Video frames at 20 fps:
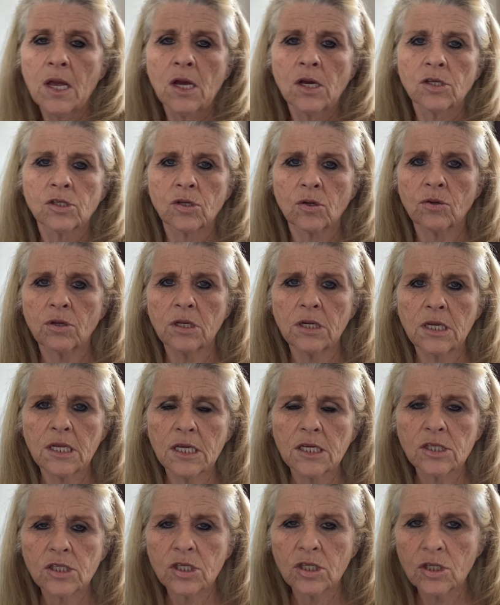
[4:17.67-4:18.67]
So you
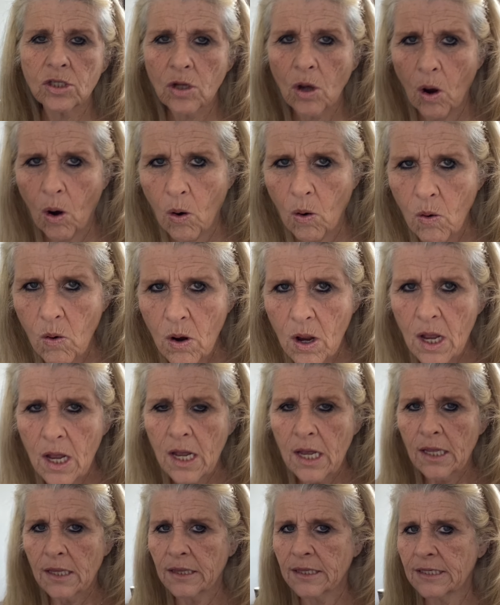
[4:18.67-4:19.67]
need to know
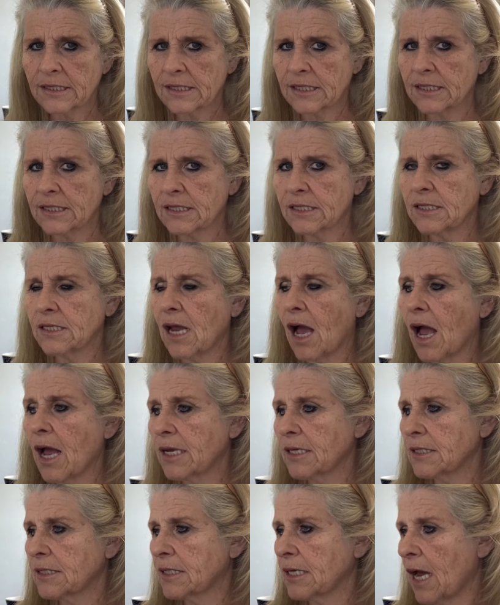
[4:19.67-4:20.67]
this is
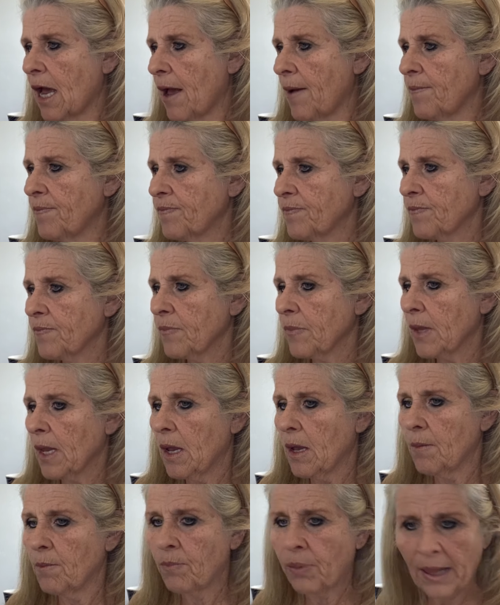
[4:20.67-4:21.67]
not
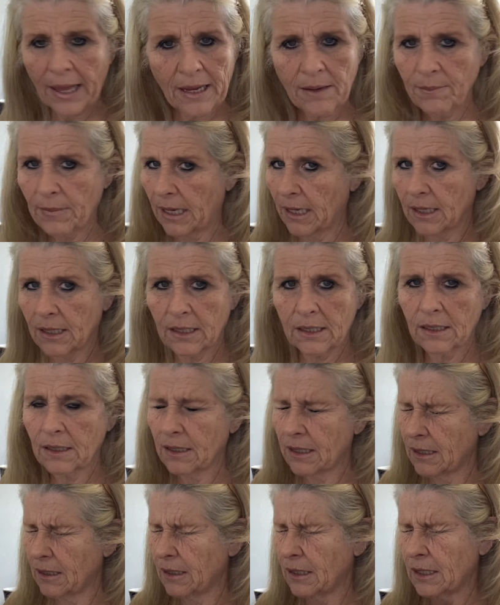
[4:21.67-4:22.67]
blaming.
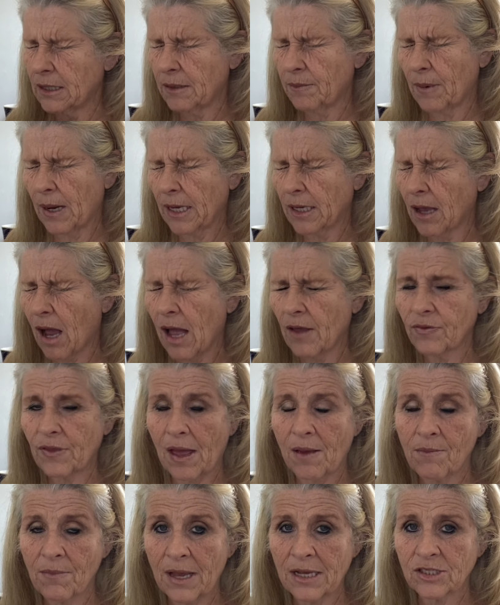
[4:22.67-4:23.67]
Oh my God,
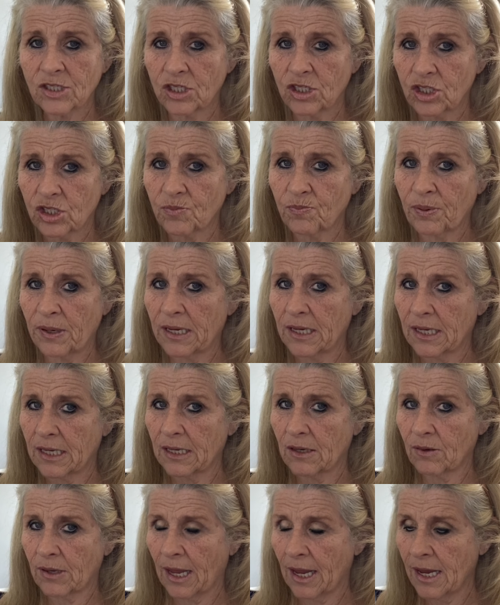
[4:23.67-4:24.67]
that message
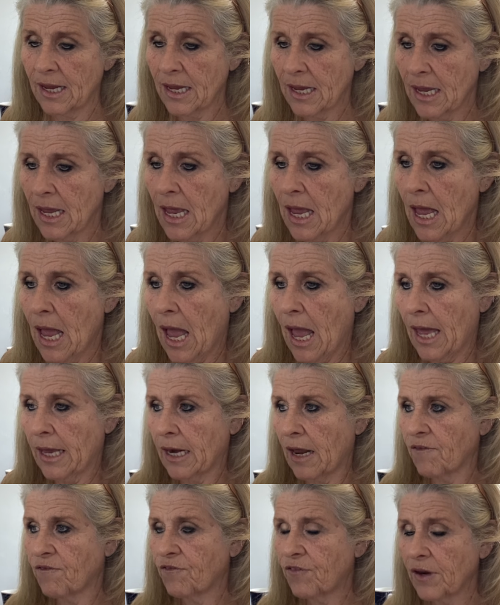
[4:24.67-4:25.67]
big, okay? And
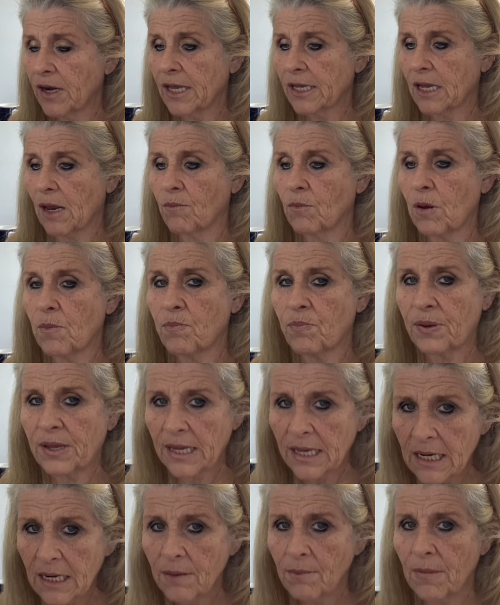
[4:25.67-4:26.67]
I feel like I'm
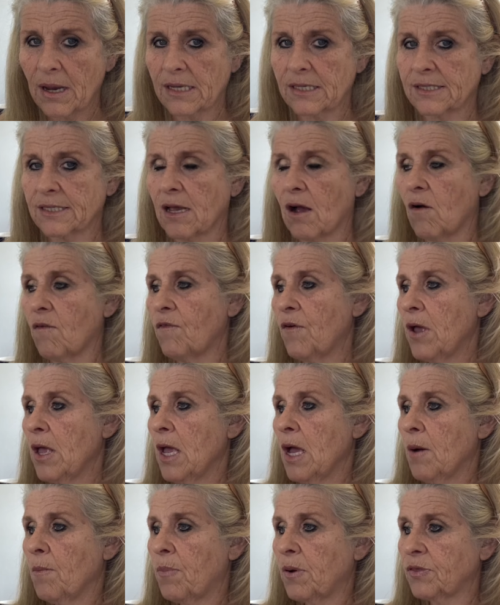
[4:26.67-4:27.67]
repeating myself,
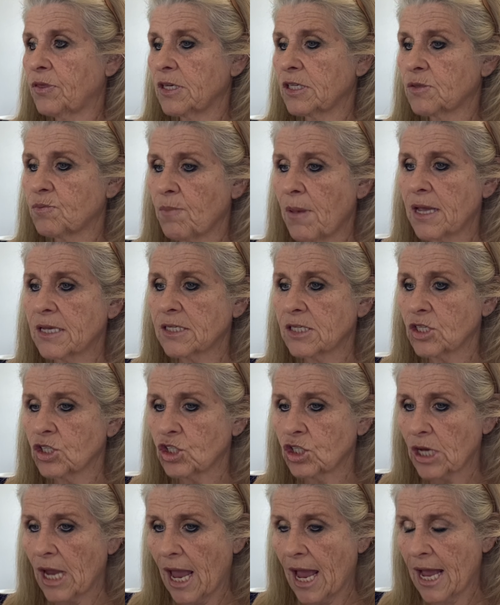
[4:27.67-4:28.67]
but this
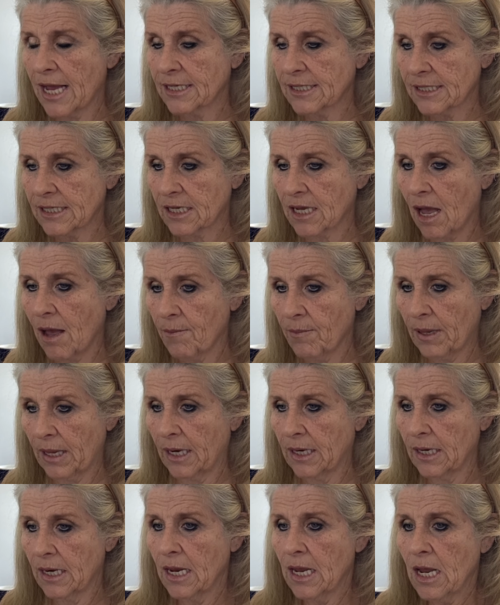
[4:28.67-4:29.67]
message has to come
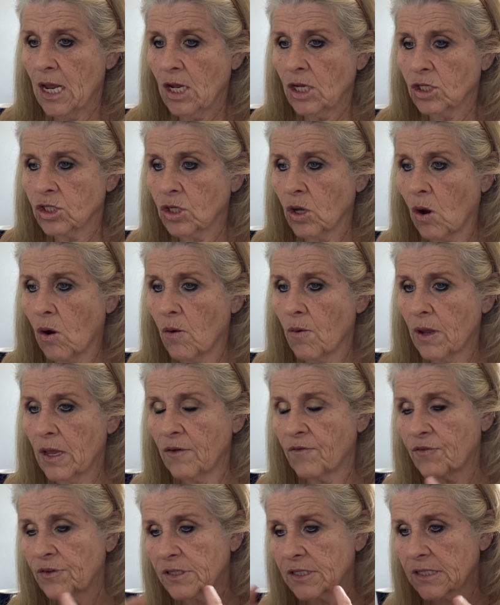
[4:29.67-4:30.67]
in. So
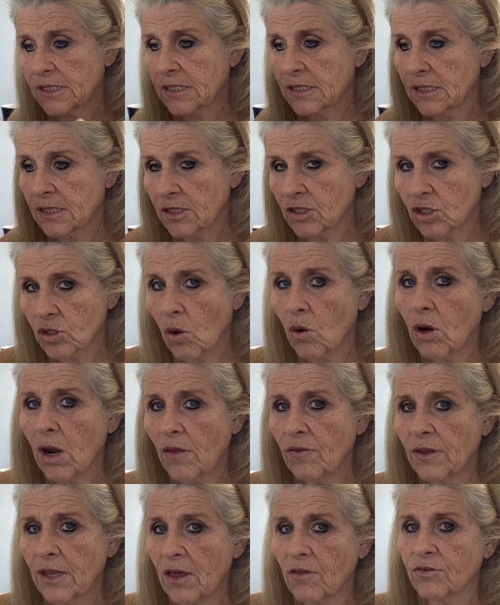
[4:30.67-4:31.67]
if it's the soul
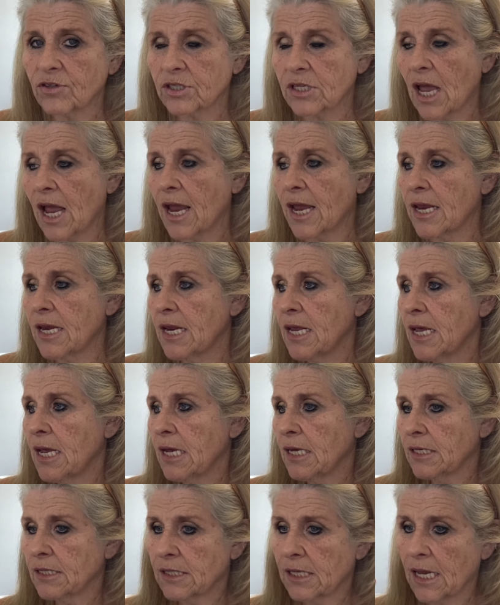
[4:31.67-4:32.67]
on the other side
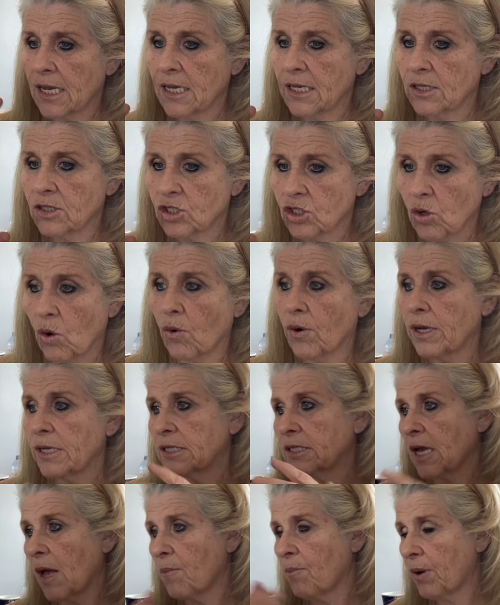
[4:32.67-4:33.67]
saying, sorry,
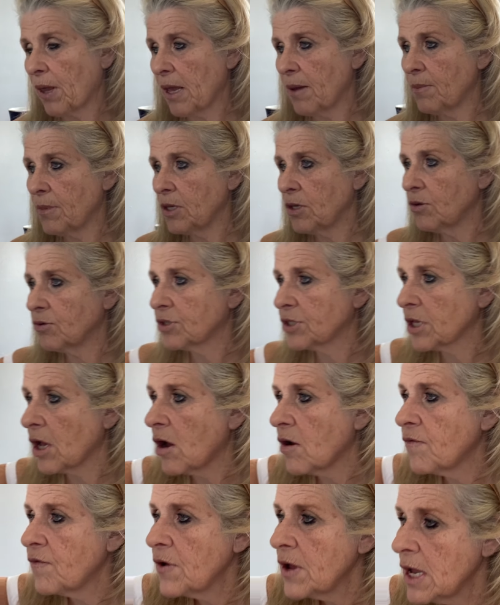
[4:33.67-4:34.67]
stop blaming
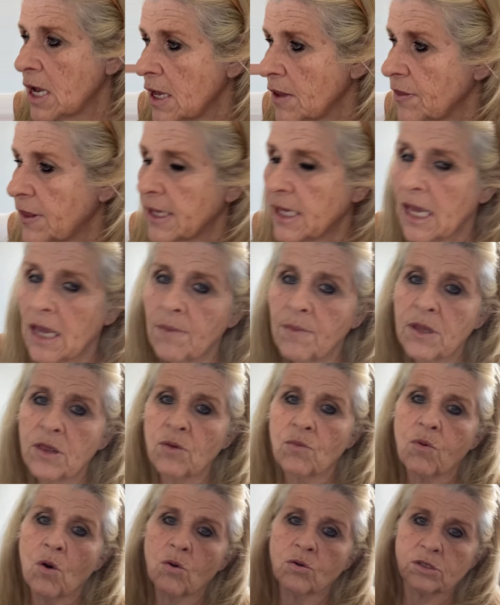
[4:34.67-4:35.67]
yourself, they gave me
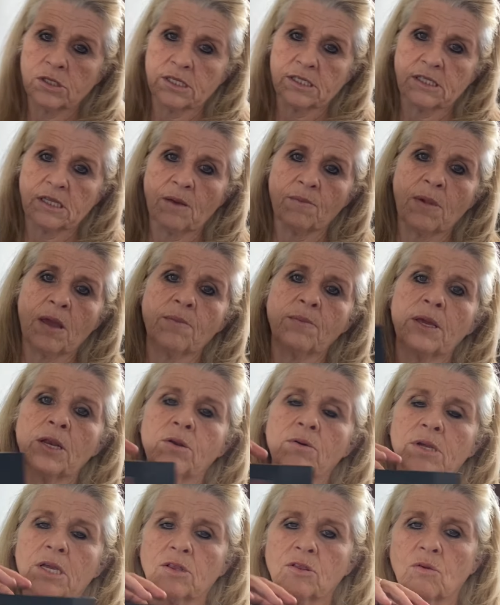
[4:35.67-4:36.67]
the roses. They made me
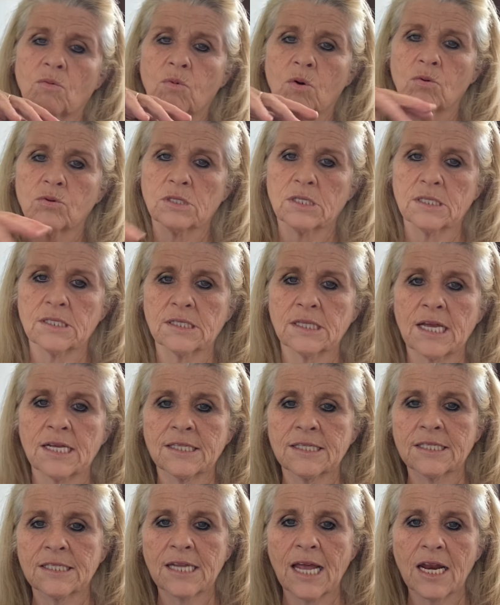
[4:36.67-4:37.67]
look at the roses.
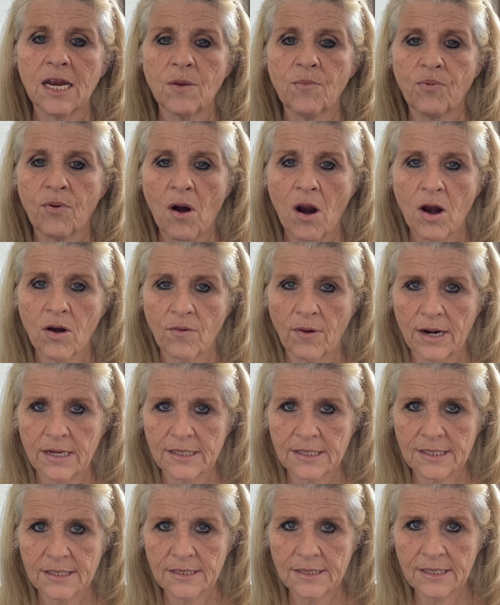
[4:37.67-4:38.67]
That's steady
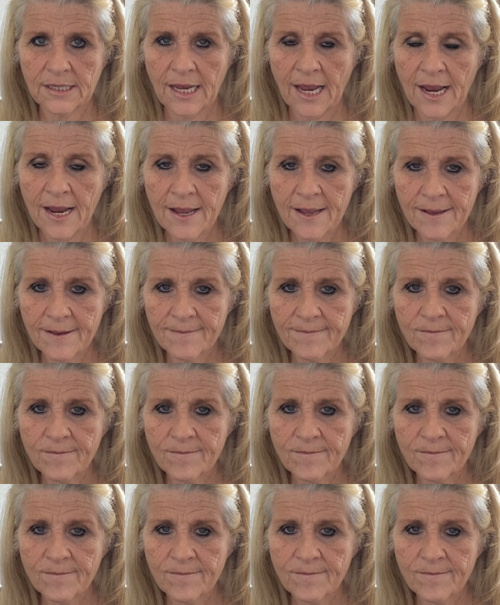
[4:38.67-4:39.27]
progress, okay?